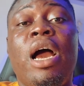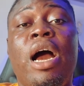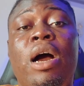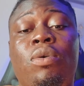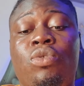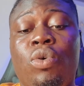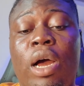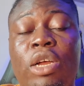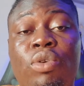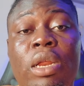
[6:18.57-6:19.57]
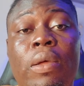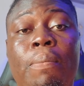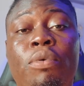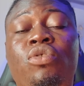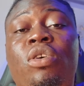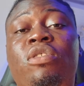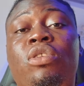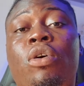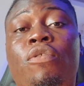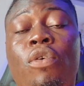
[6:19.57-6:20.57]
how to actually boost your
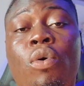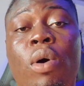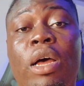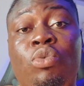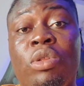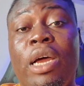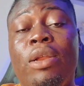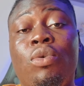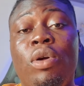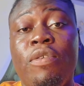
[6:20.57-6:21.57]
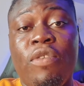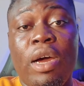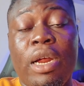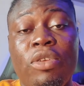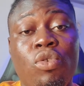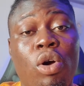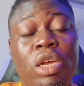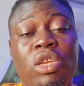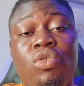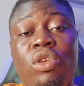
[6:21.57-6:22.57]
TikTok followers without going viral. So all
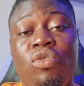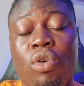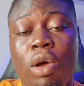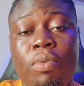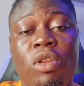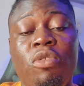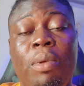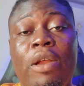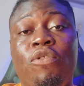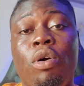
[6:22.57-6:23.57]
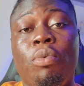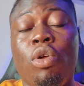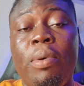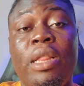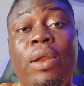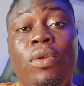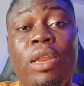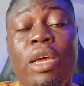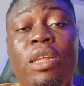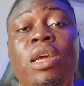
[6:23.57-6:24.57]
you need to do is to come to this platform,
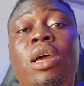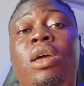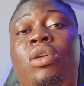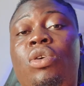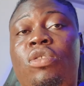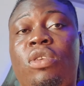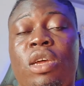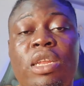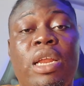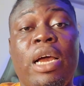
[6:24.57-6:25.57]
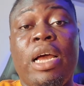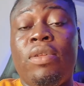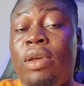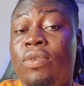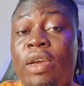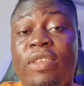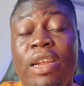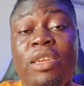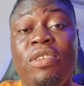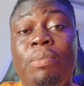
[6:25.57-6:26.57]
growbetter.net, just create an account and do
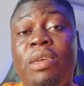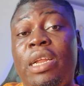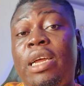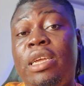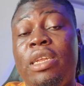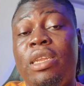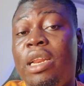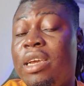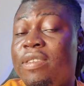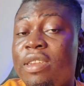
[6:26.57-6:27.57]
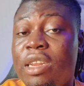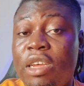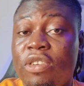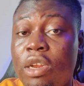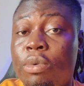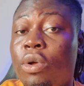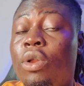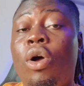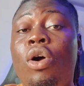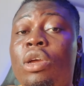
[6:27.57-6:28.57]
exactly the same thing I did. The link is in the
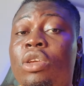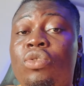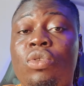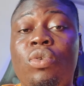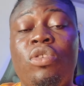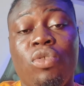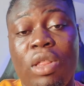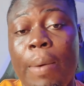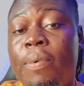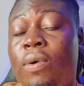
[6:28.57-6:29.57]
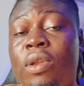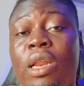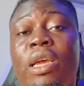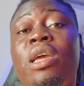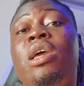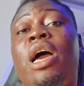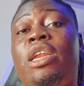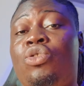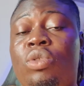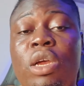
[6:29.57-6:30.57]
description. All you need to do is to tap on the link
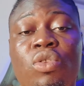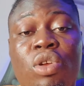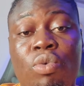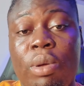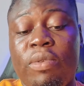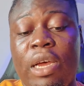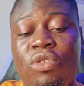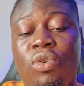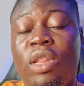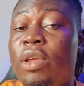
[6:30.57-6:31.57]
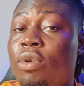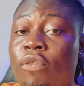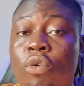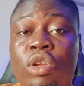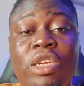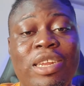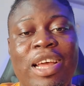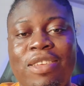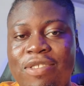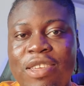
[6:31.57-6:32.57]
and it will take you to the website. So thank you all for watching
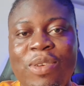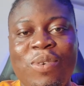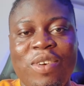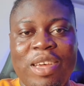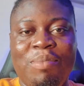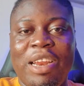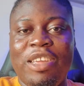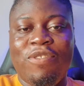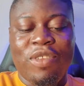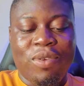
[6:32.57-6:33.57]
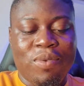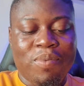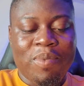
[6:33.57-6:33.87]
and see you in my next video.